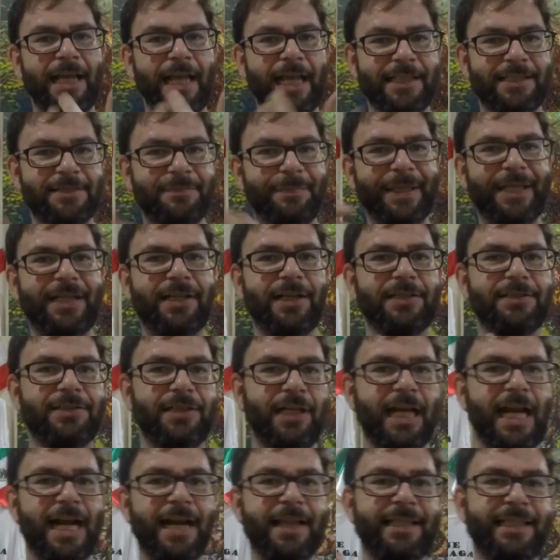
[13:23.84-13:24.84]
it's because
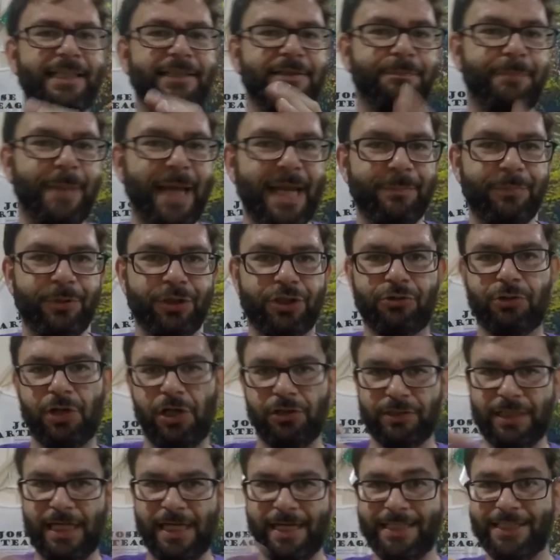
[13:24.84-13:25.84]
a lot of these paper
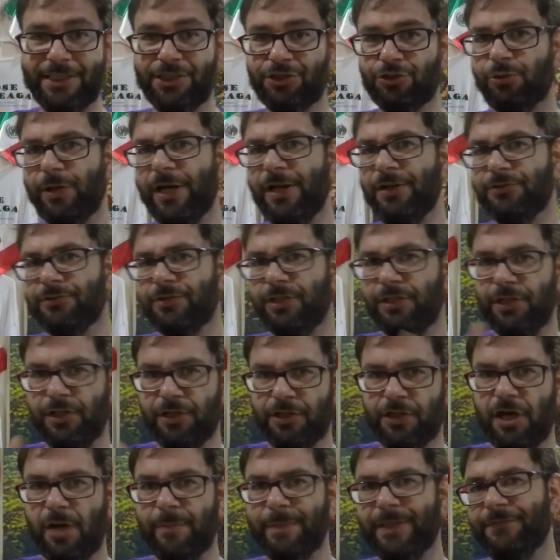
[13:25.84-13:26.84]
trails, a lot of these trails,
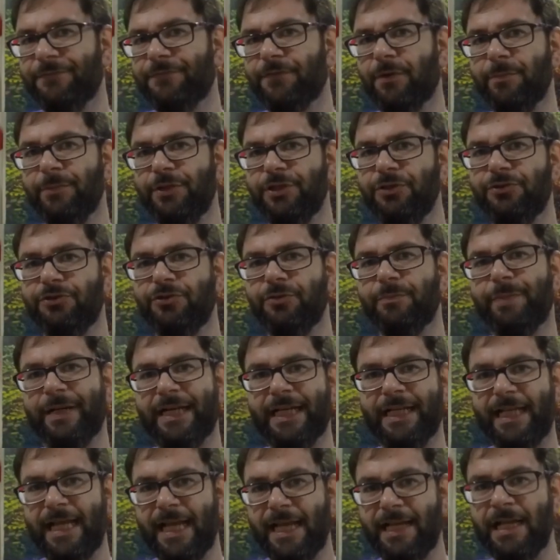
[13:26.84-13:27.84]
they're coming from YouTube. But
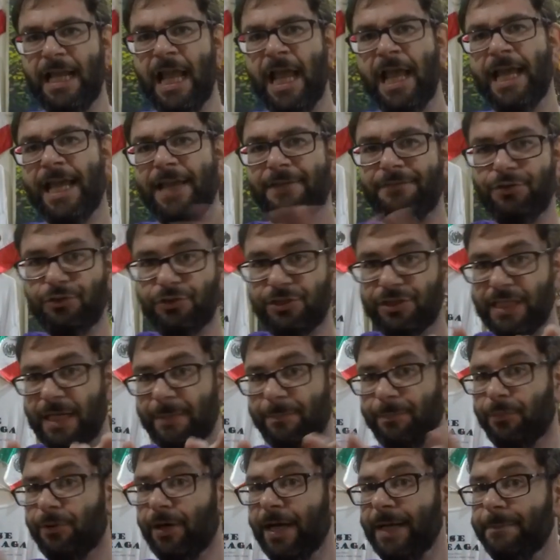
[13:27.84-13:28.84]
again, if you
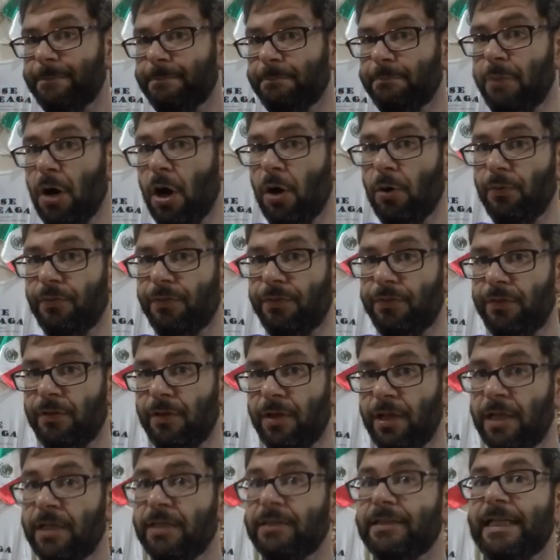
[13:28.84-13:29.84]
separate both,
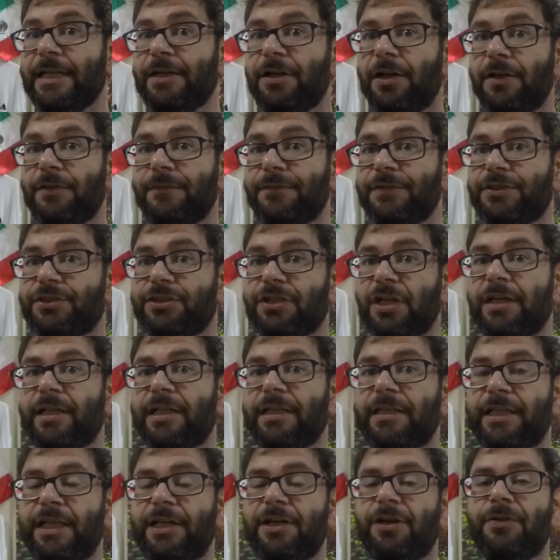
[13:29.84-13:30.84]
then all of a
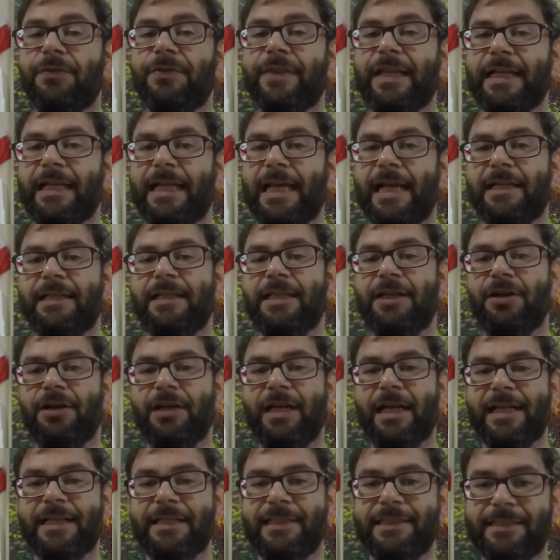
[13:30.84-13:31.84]
sudden, you know, again, you know, a
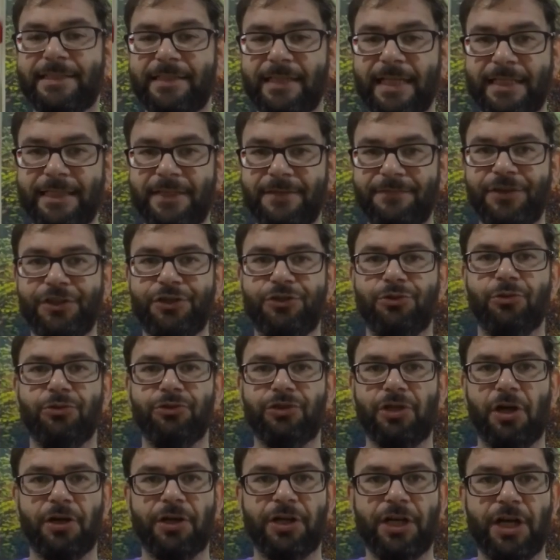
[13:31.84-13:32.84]
lot of these
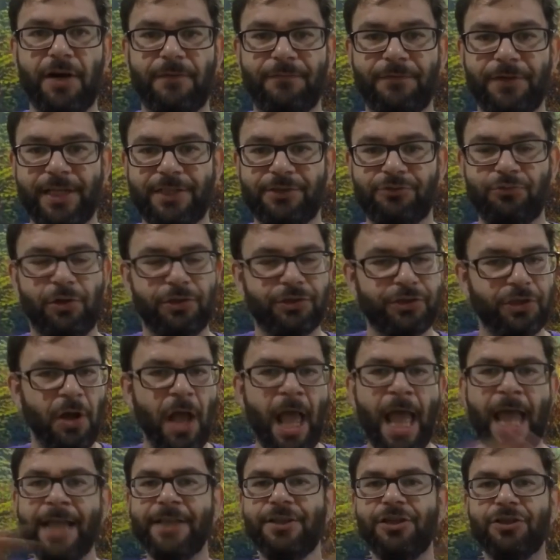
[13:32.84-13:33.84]
individuals are covered as well.
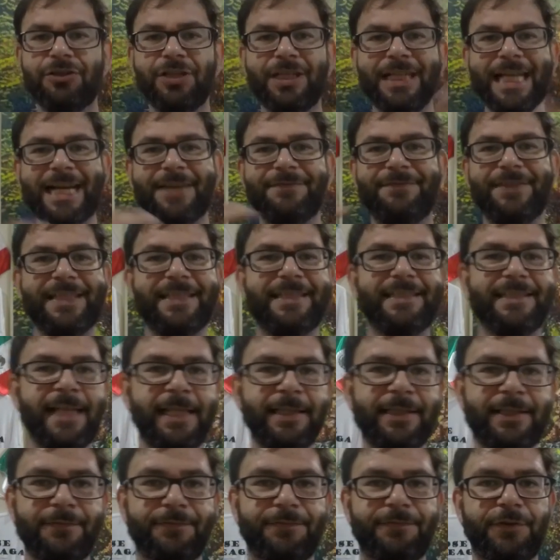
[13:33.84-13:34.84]
So there's a lot of
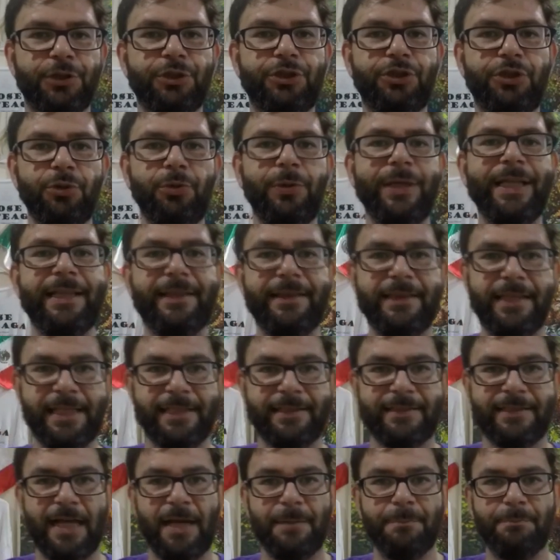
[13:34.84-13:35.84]
incentive for doing
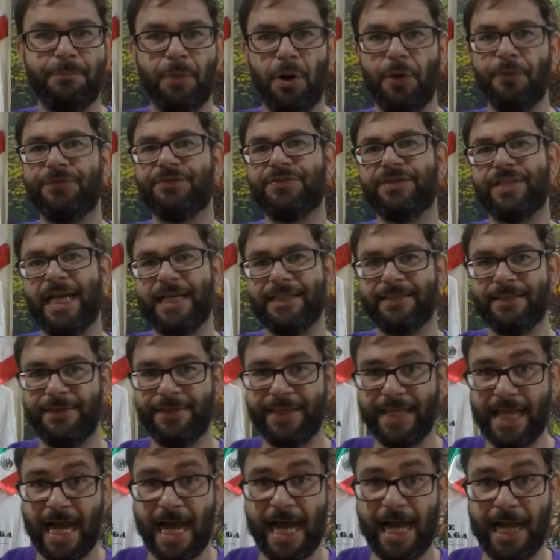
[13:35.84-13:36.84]
this on both sides of
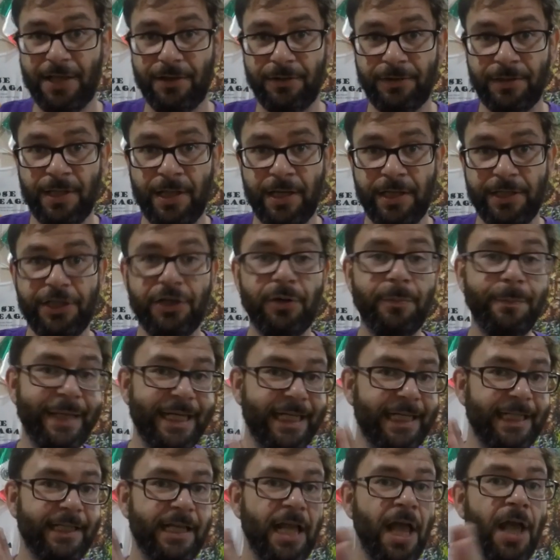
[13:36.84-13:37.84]
the aisle. You know,
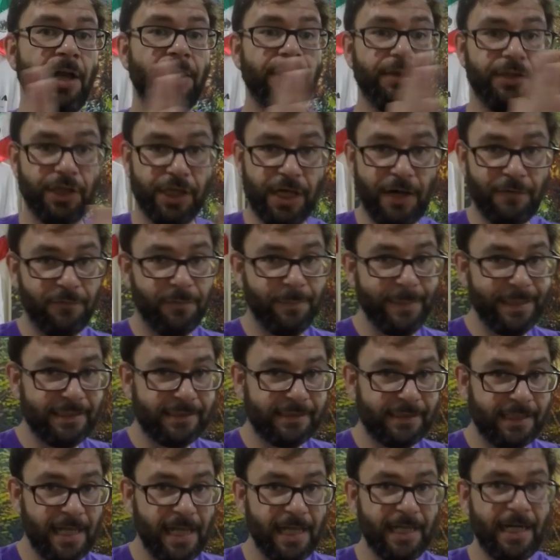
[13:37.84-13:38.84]
meaning the government
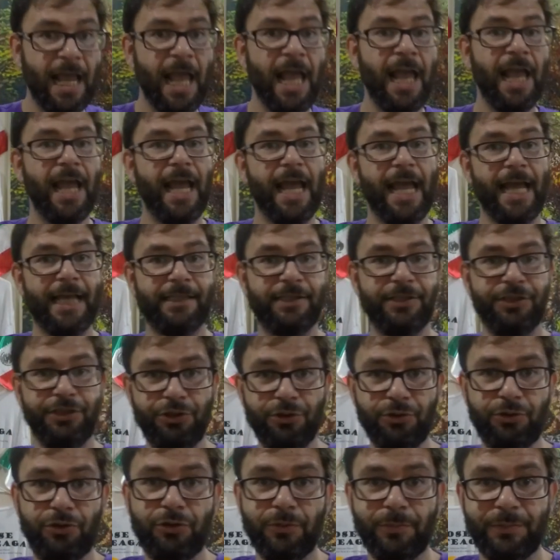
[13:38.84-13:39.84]
side and
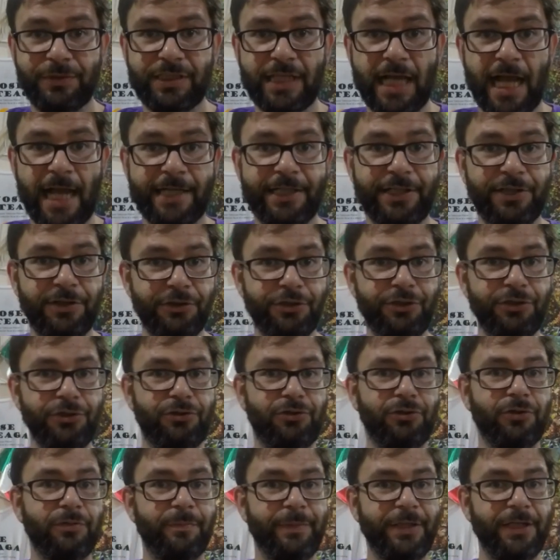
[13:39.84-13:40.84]
YouTube side. You know,
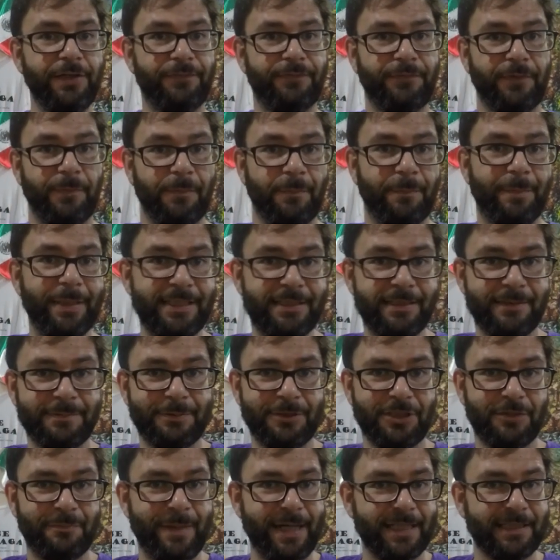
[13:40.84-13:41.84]
YouTube, you know, from business
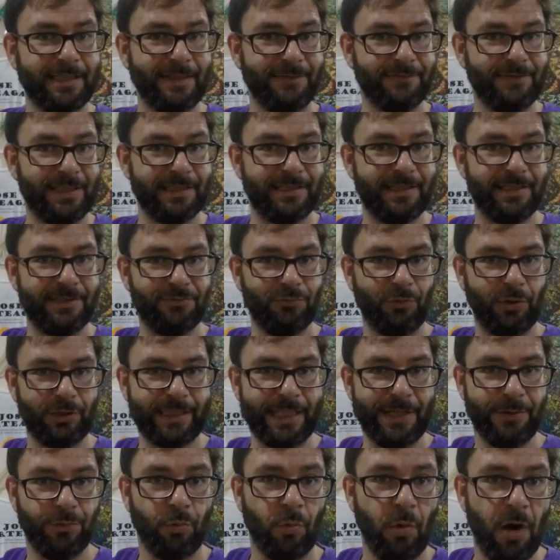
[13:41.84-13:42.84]
perspective, this is
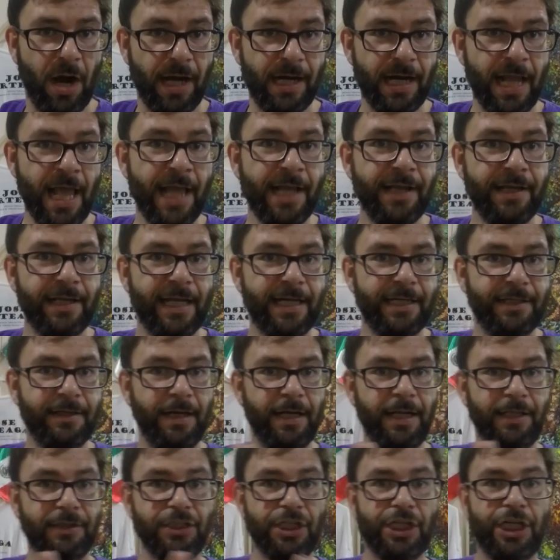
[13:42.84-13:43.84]
what they want, and
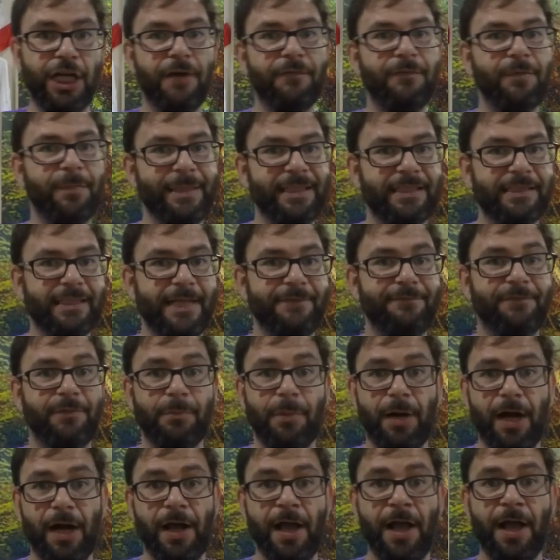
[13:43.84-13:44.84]
and the government side
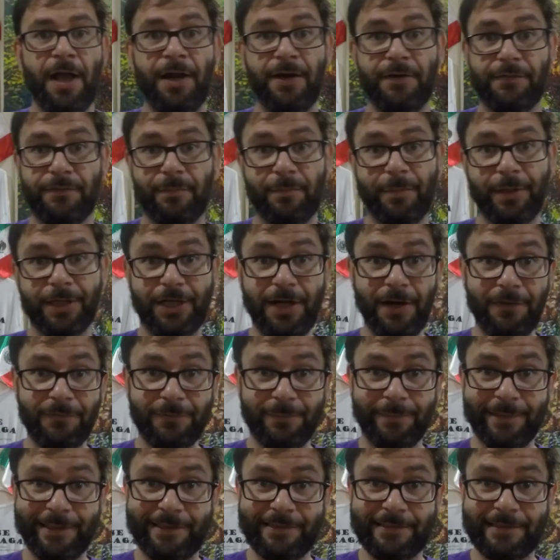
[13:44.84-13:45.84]
from a from a
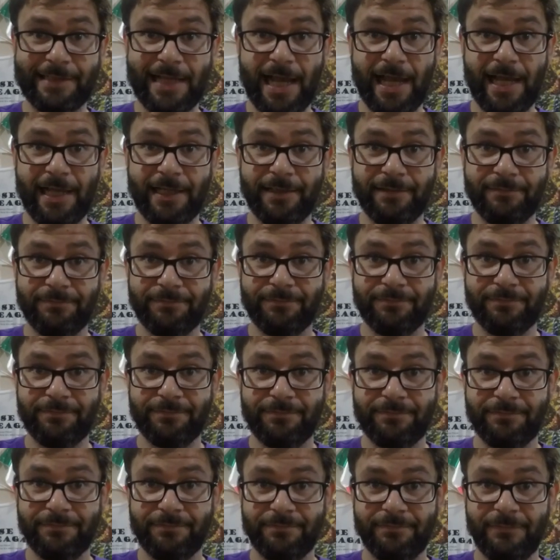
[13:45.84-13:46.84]
government side,
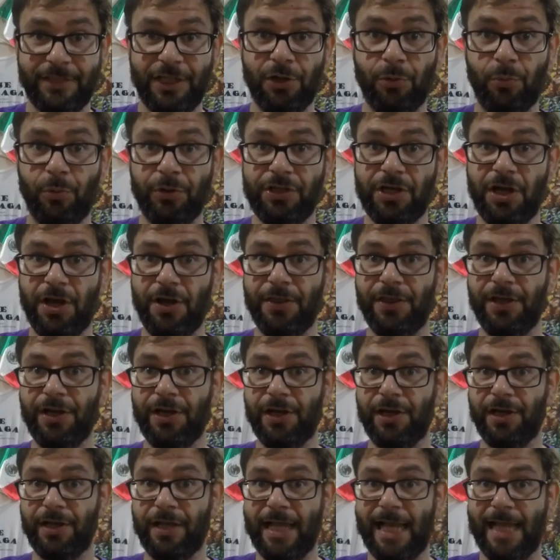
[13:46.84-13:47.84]
you know, with all
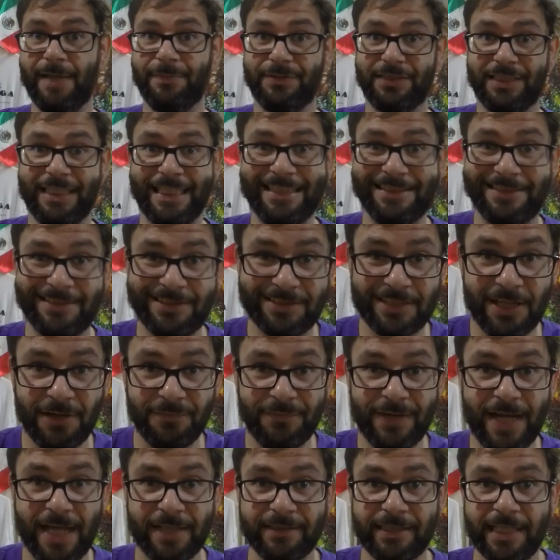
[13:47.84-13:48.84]
uh, Epstein
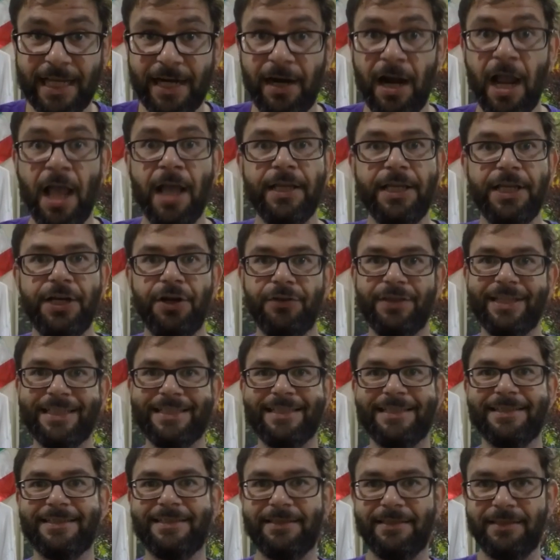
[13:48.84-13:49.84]
stuff out there, you know,
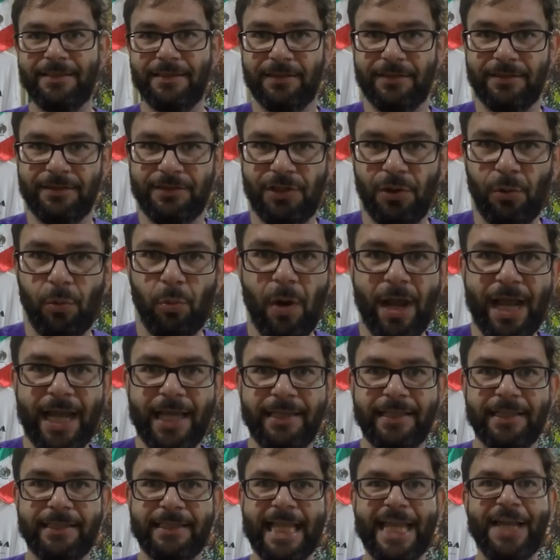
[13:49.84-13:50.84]
this is the
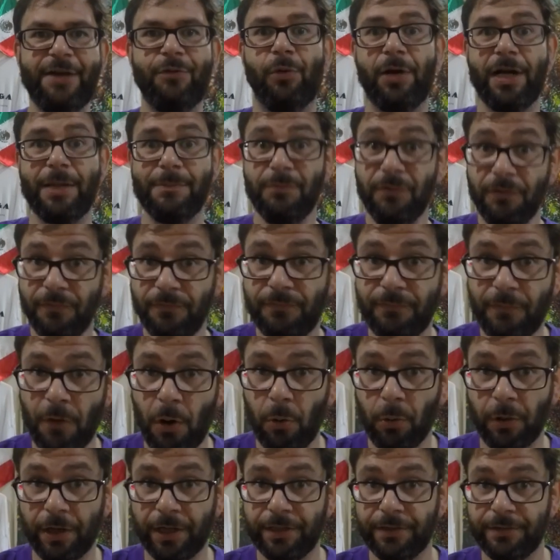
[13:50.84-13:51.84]
way that they want to move
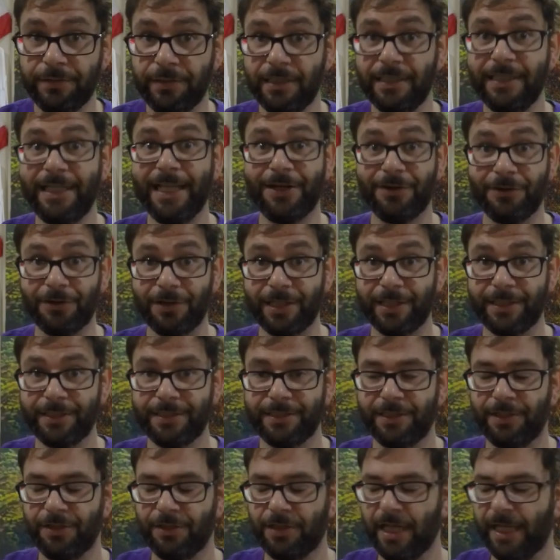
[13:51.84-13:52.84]
forward, literally.
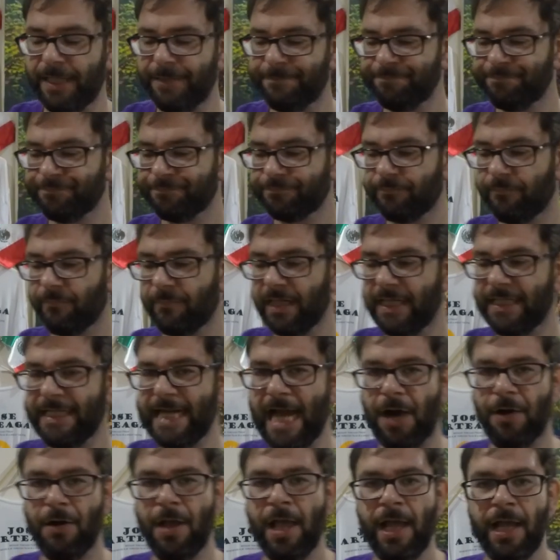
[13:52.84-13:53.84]
Okay,
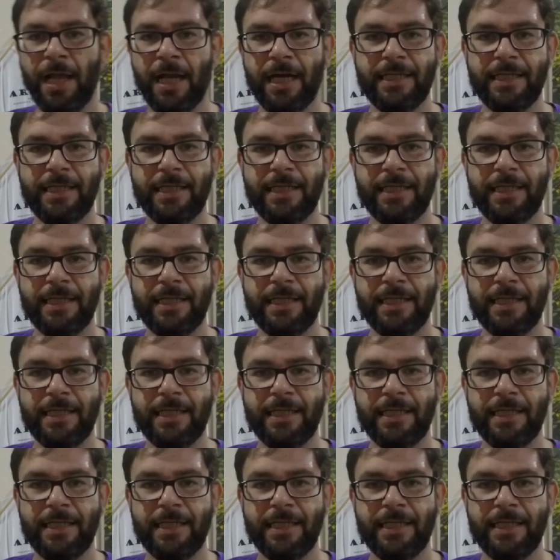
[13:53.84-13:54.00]
now.